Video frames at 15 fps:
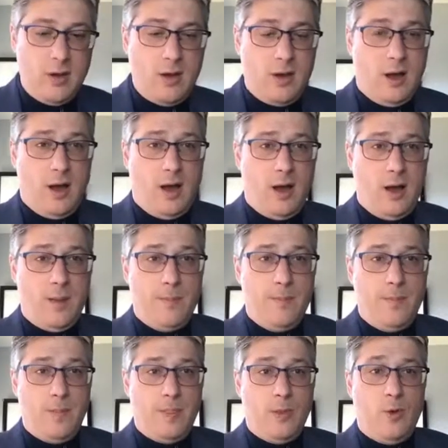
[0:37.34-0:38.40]

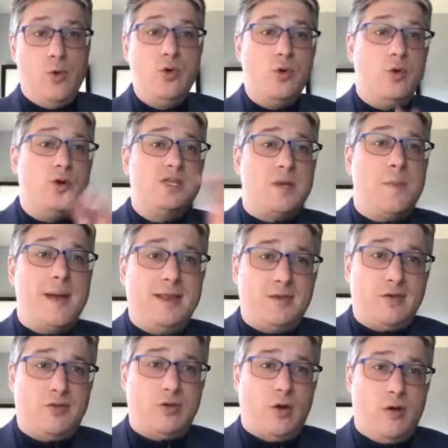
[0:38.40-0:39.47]
Who is it meant to
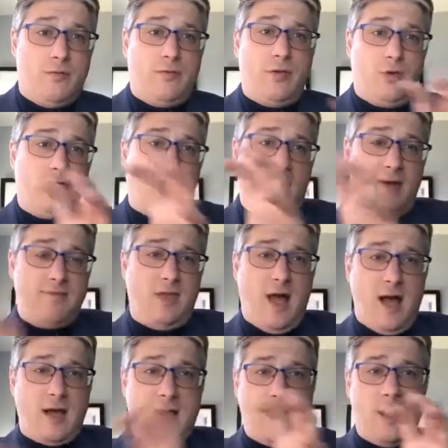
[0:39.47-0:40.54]
serve? Those that have
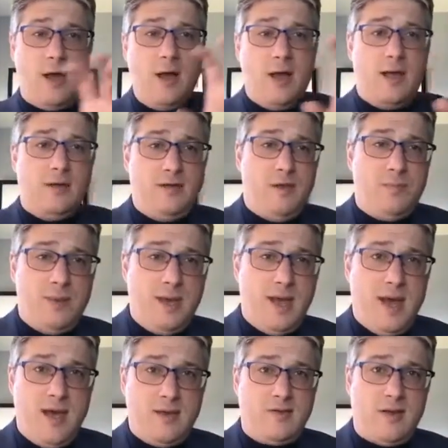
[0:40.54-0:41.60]
DACA,
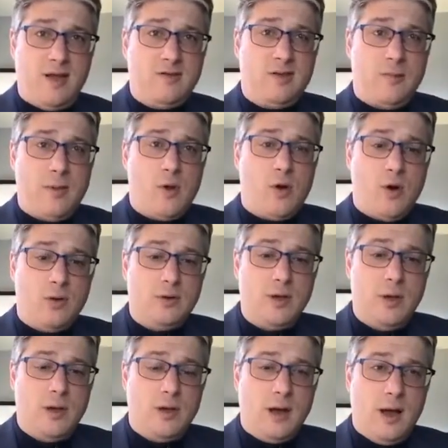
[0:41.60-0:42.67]
TPS, and something called
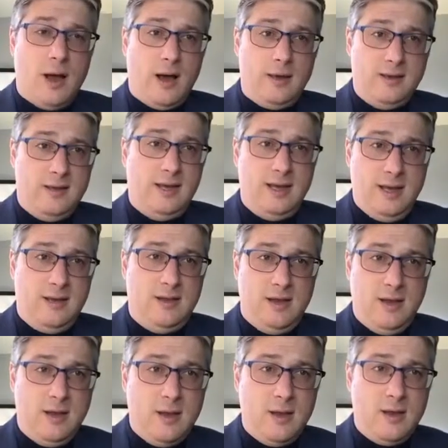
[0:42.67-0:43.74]

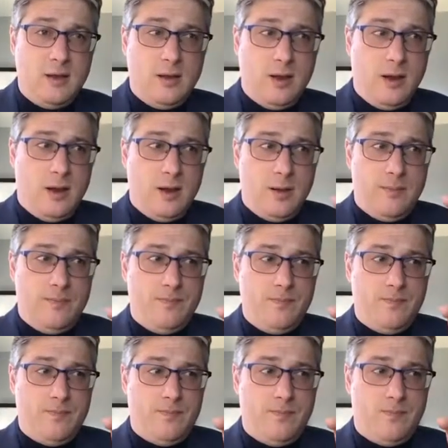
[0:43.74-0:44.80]
DED,
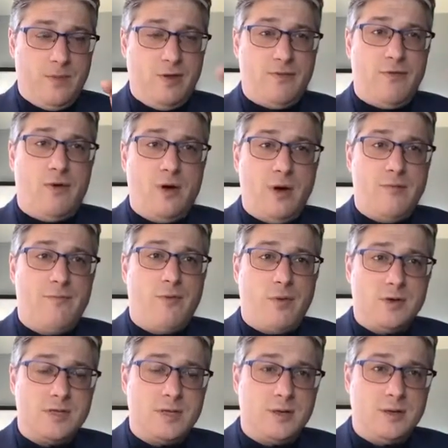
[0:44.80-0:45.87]
Deferred
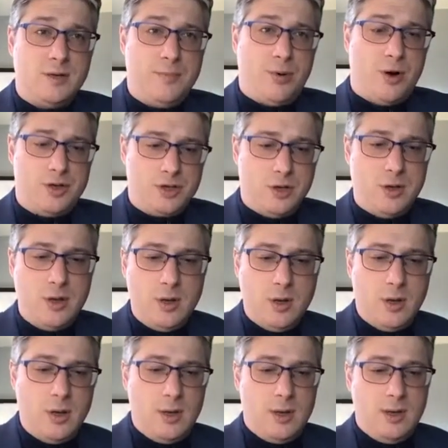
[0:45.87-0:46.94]
Enforced Departure.
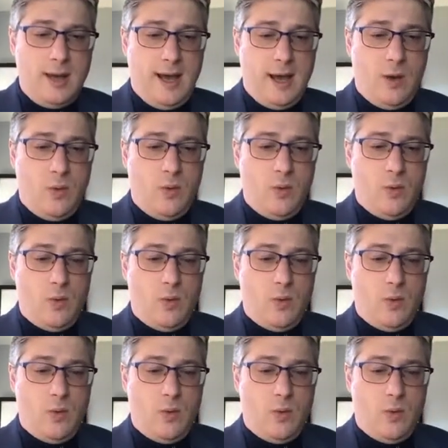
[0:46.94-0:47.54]
Now,